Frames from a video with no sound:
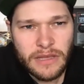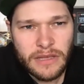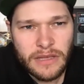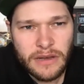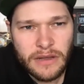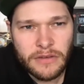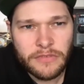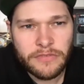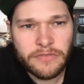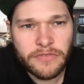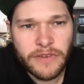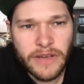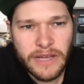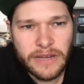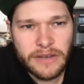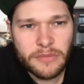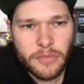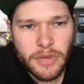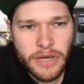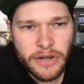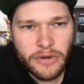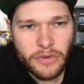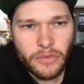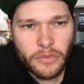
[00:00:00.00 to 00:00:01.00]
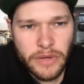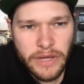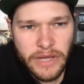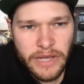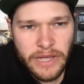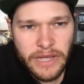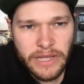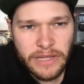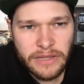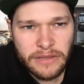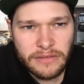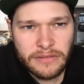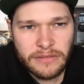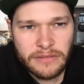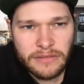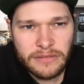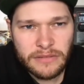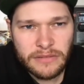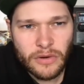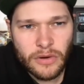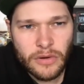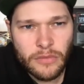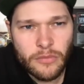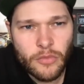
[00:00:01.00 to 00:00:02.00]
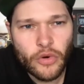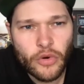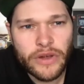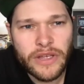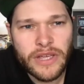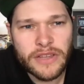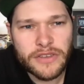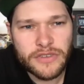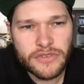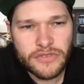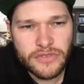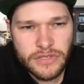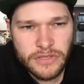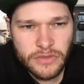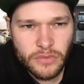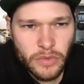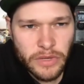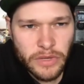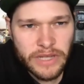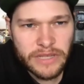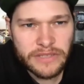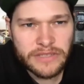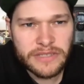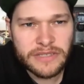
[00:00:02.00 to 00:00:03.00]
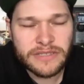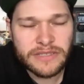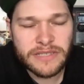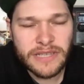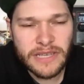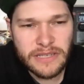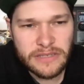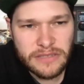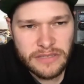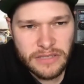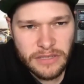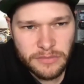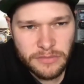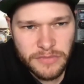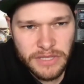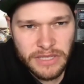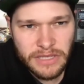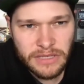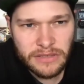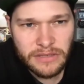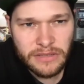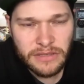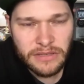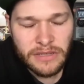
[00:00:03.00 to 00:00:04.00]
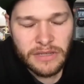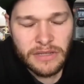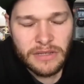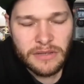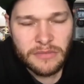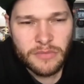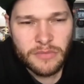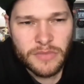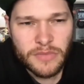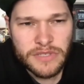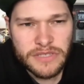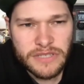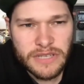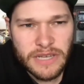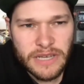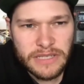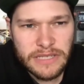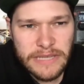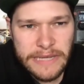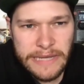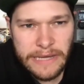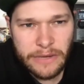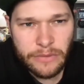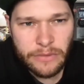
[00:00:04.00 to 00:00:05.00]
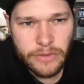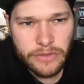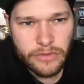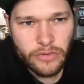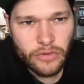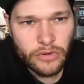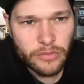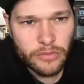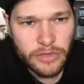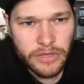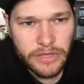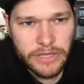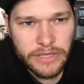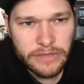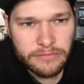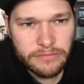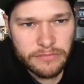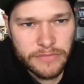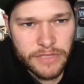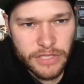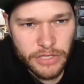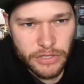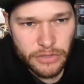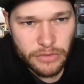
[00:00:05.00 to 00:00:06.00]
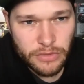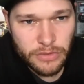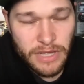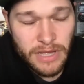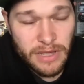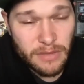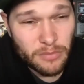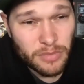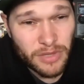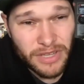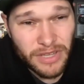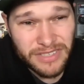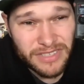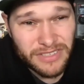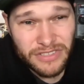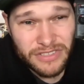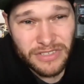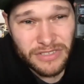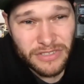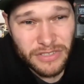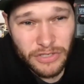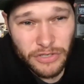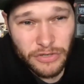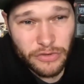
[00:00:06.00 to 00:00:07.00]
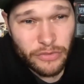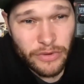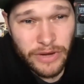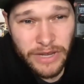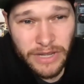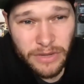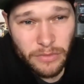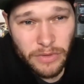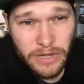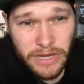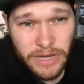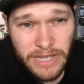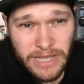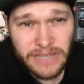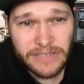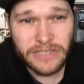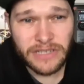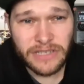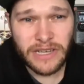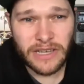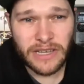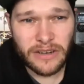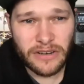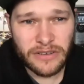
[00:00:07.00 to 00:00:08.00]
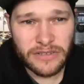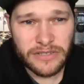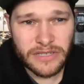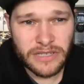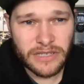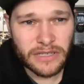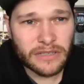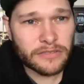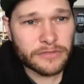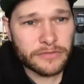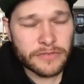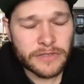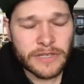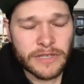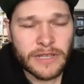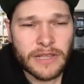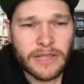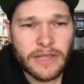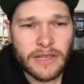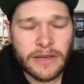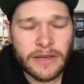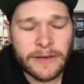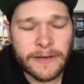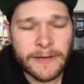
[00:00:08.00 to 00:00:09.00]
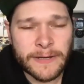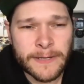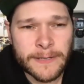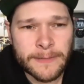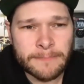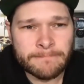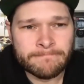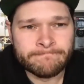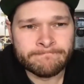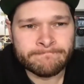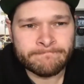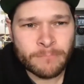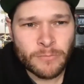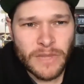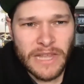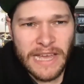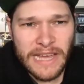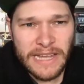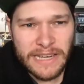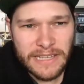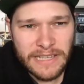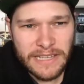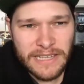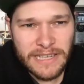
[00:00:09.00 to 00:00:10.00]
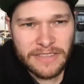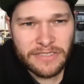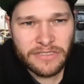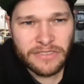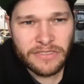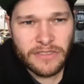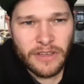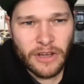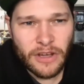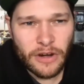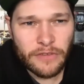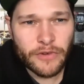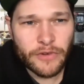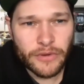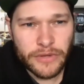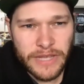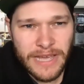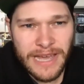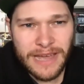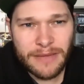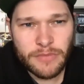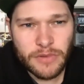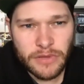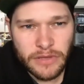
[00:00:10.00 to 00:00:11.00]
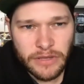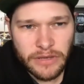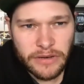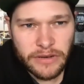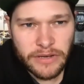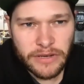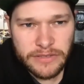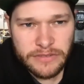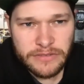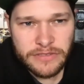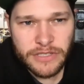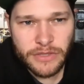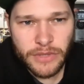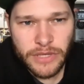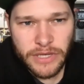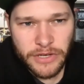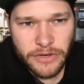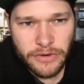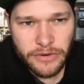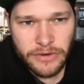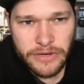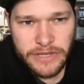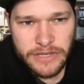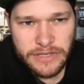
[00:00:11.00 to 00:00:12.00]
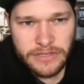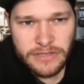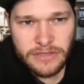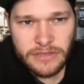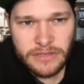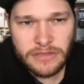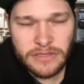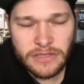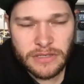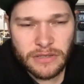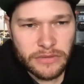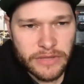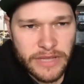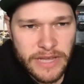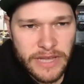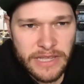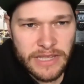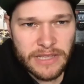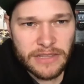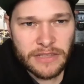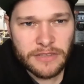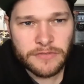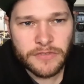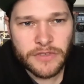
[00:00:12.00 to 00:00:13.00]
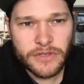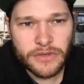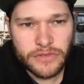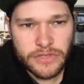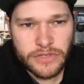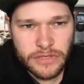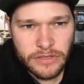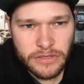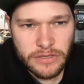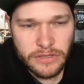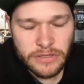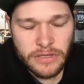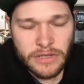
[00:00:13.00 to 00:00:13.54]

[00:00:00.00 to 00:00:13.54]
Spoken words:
find a better way or a more interesting way to say something besides how we normally do. Plus, it's just a great way to educate ourselves and get our vocabulary to increase, so that in the future